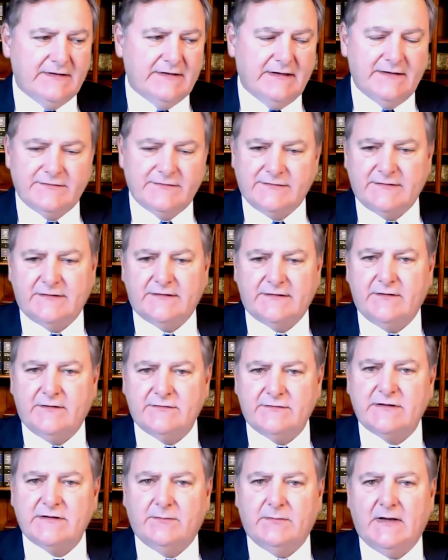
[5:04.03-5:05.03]
is that
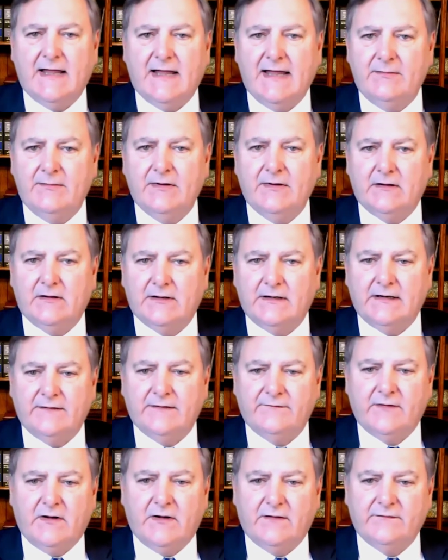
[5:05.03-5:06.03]
there's some liability
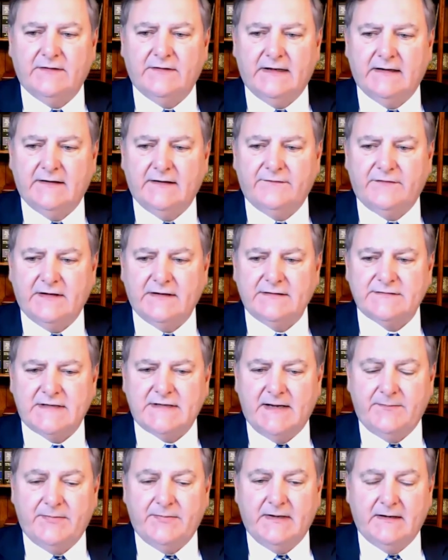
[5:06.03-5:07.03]
involved. And if they
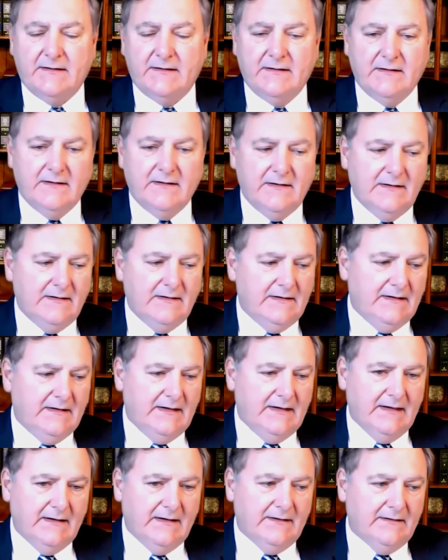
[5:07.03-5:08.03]
step in
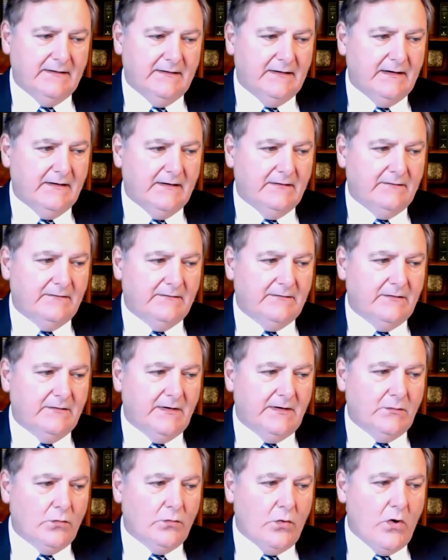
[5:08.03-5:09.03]
and
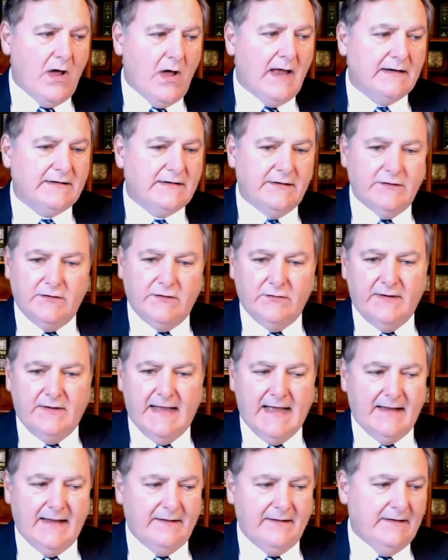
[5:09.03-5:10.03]
want to do
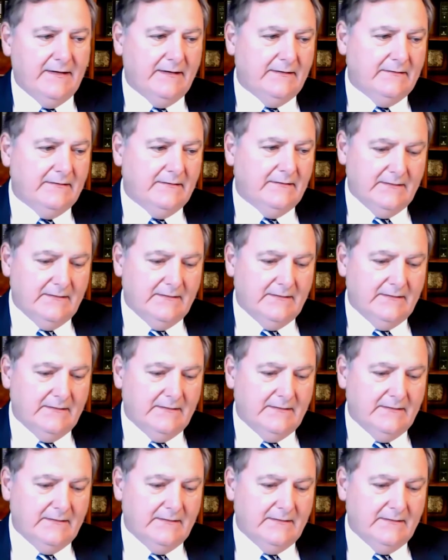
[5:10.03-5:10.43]
that, then